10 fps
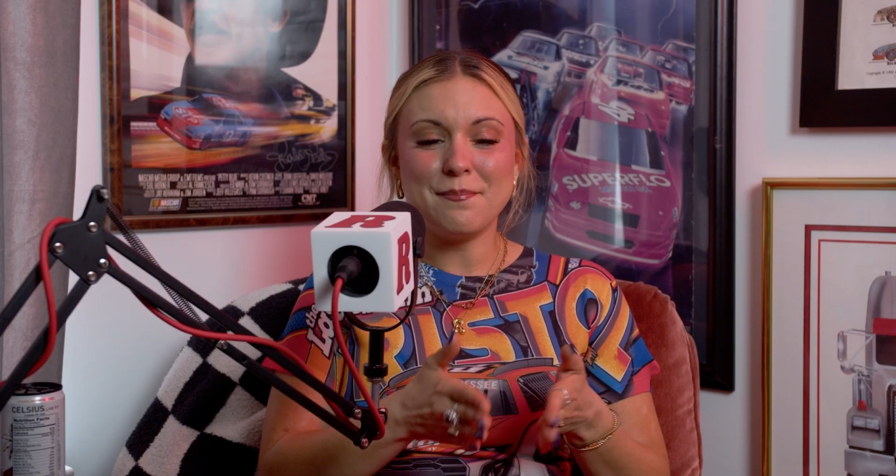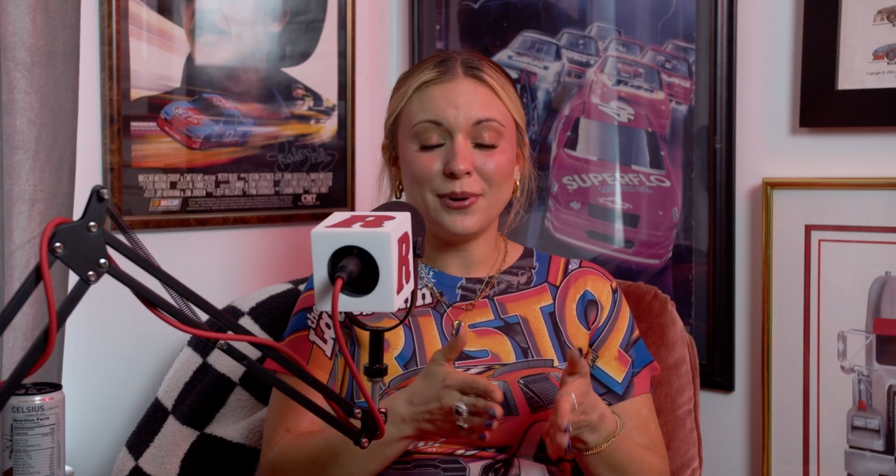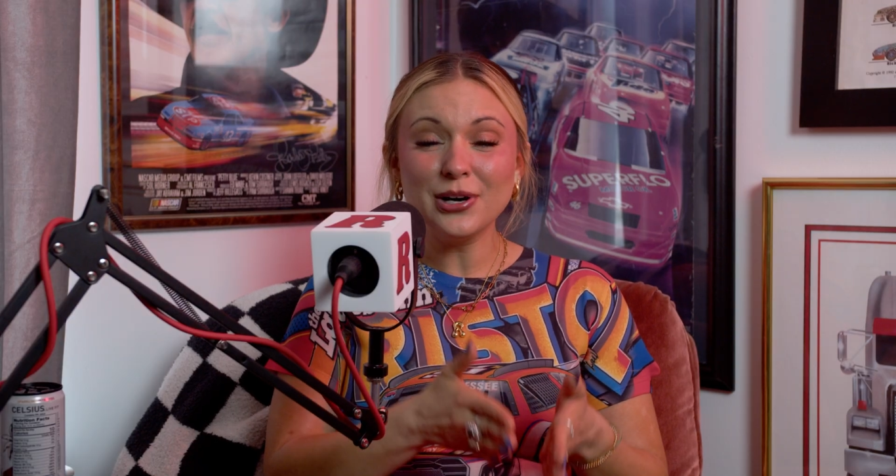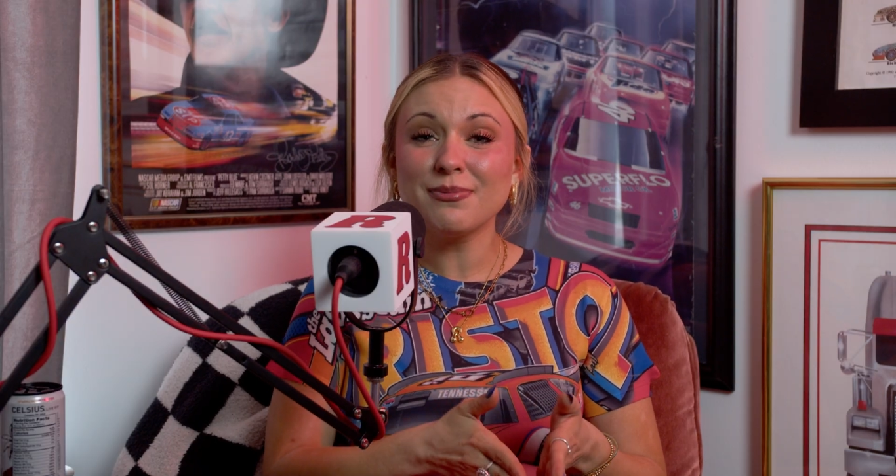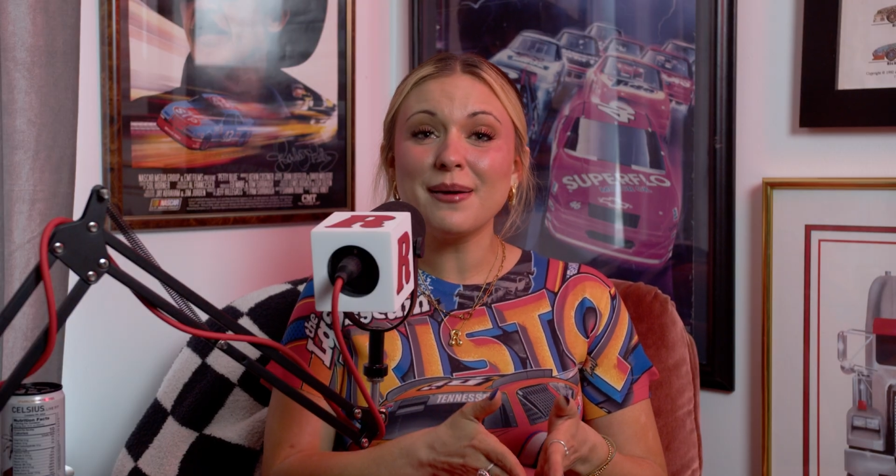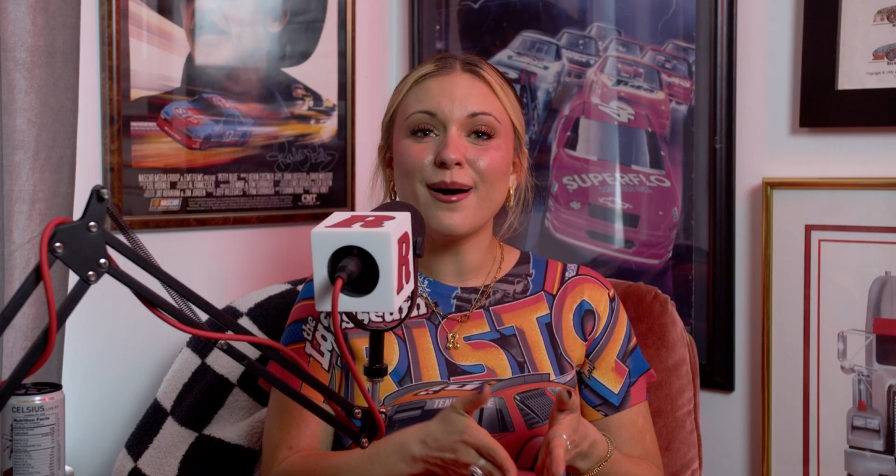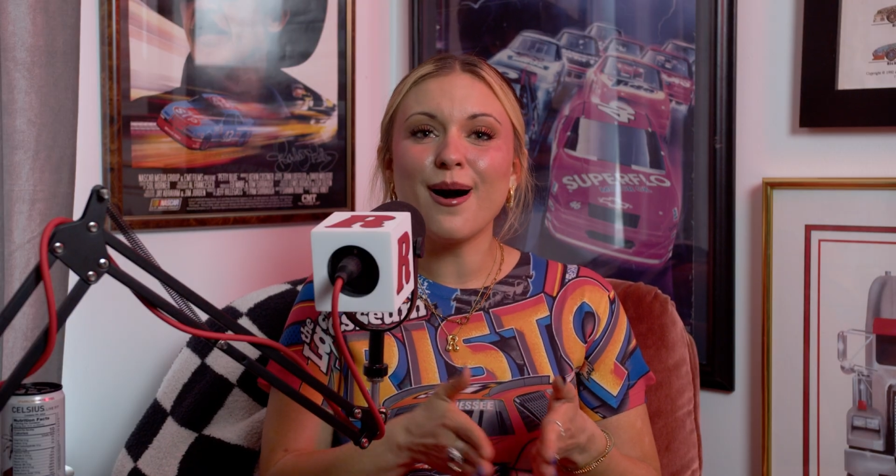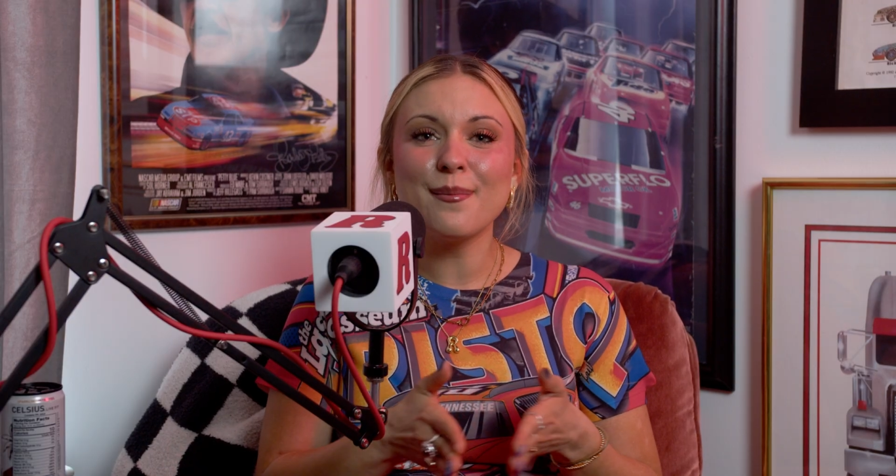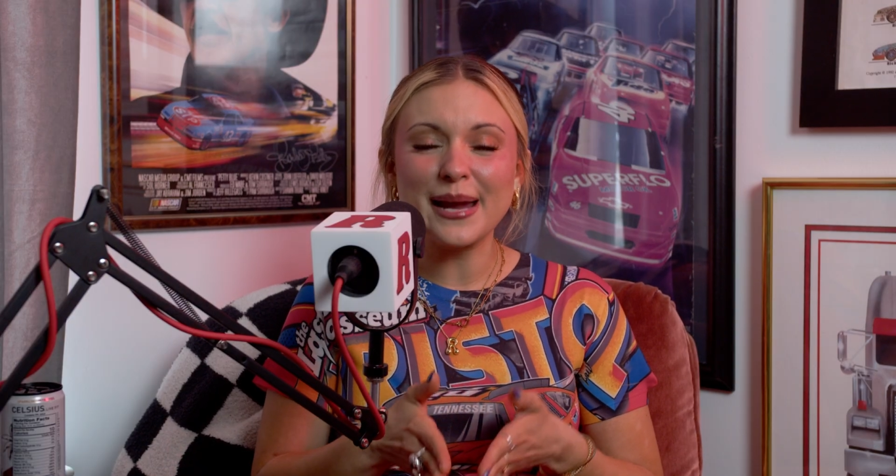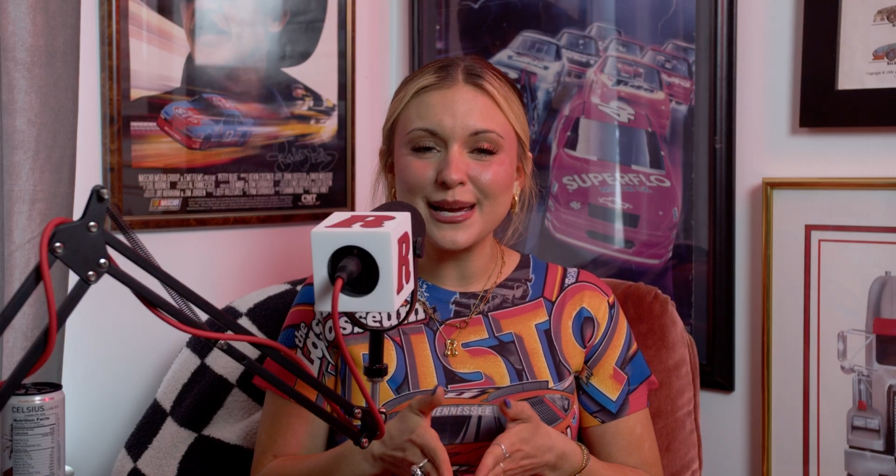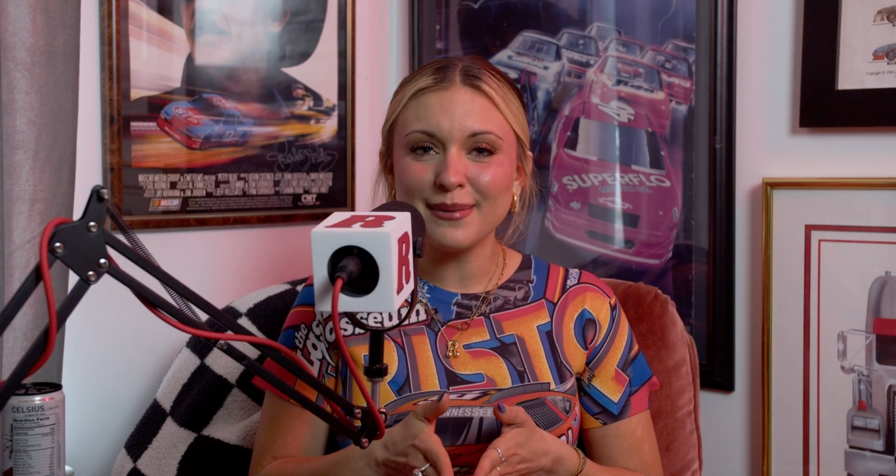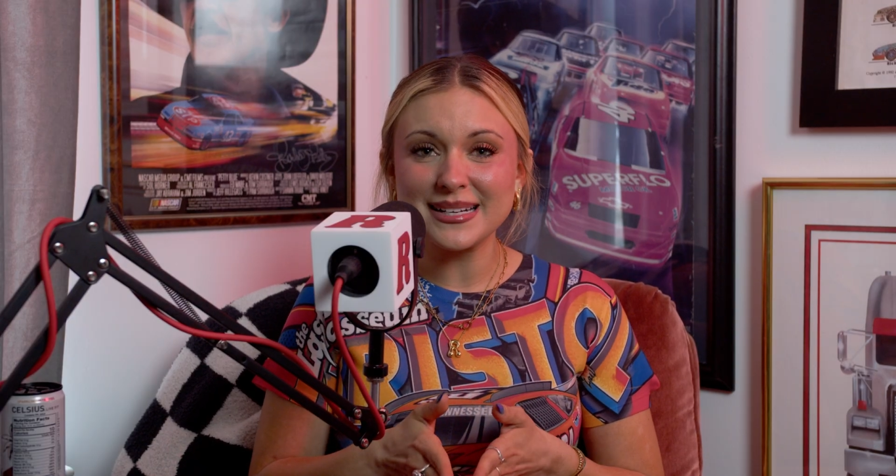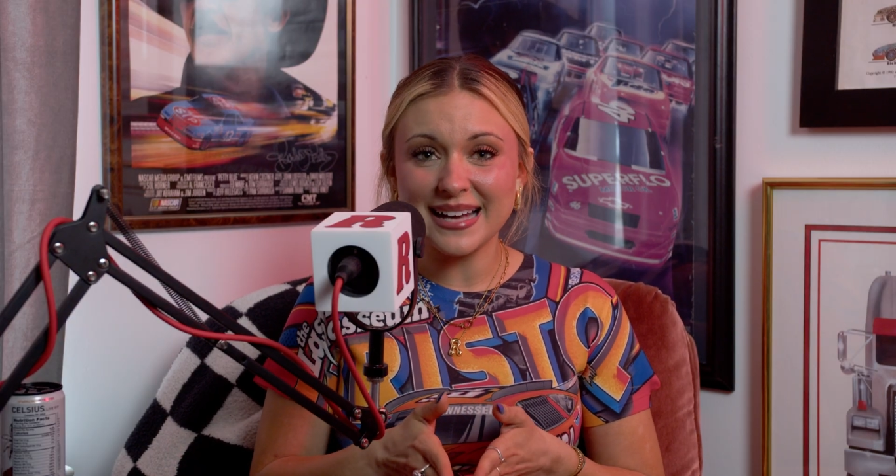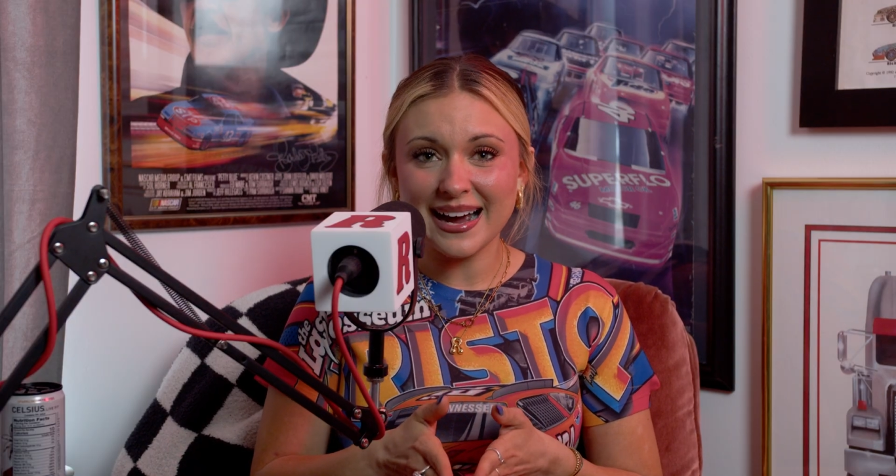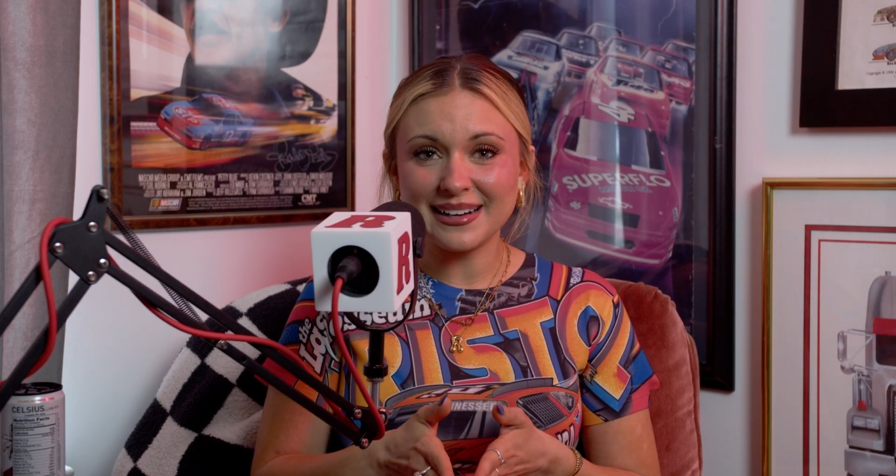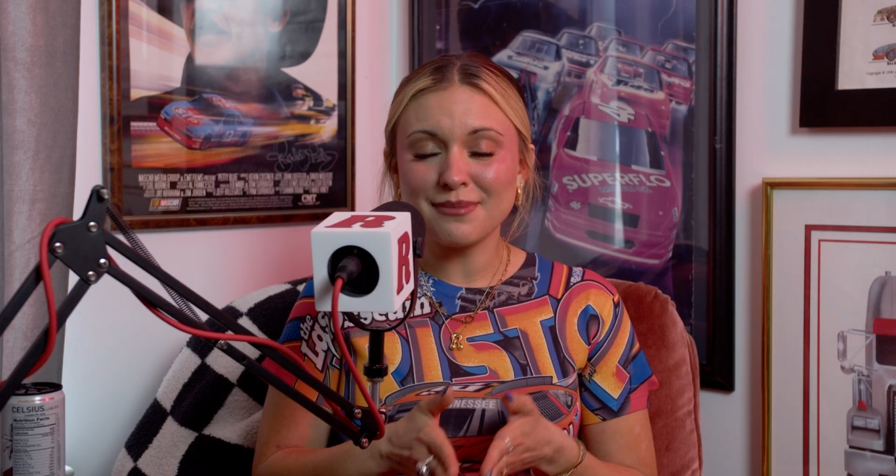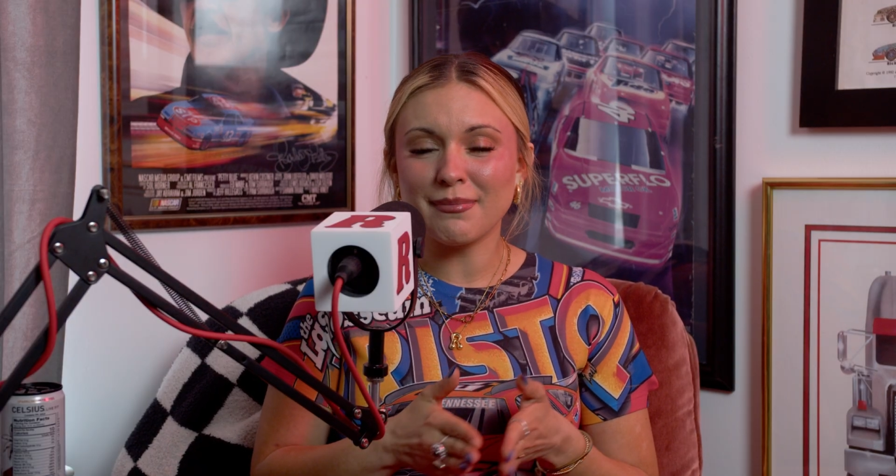Both my mom and my dad,